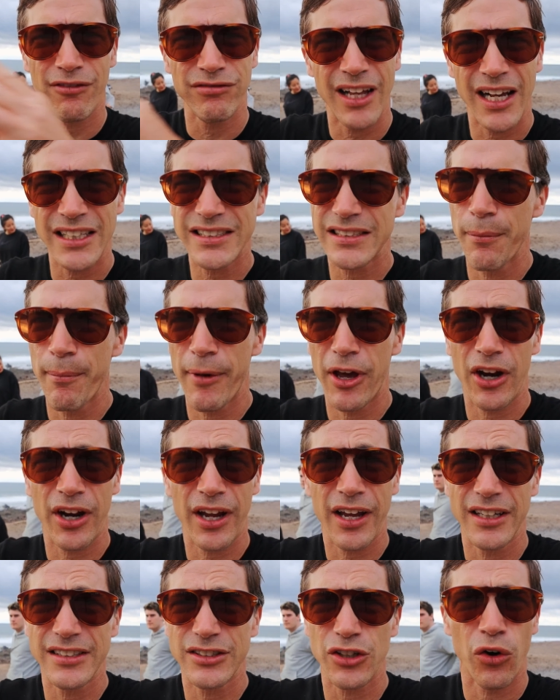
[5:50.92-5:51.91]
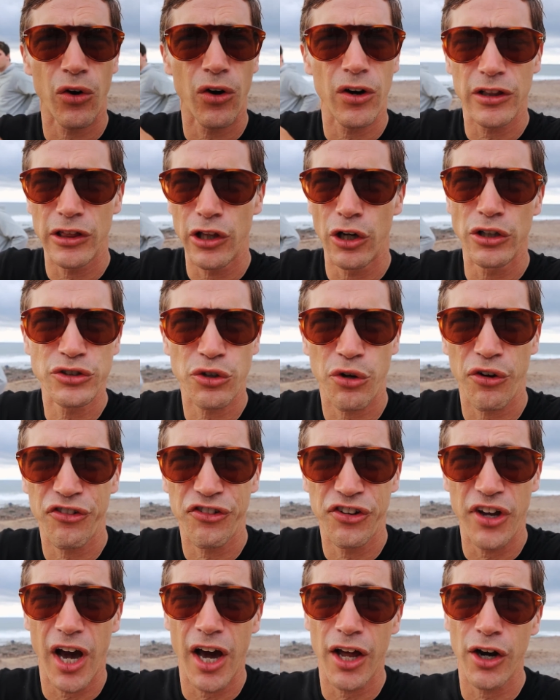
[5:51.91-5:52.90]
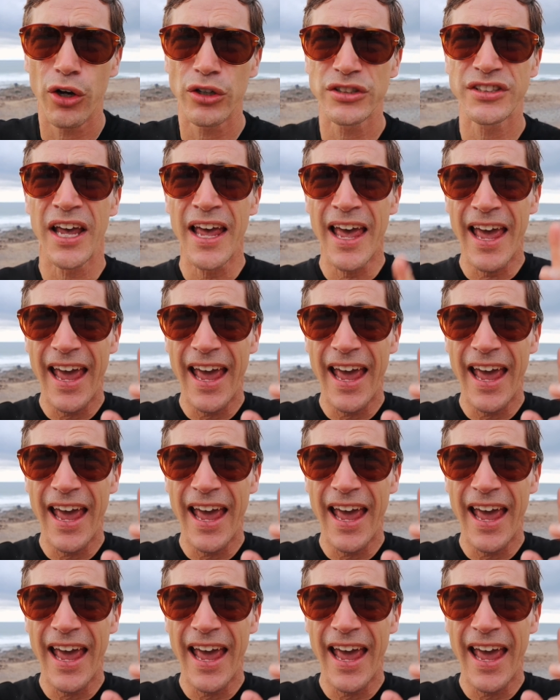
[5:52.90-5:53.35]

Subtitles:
of Las Américas or Los Cristianos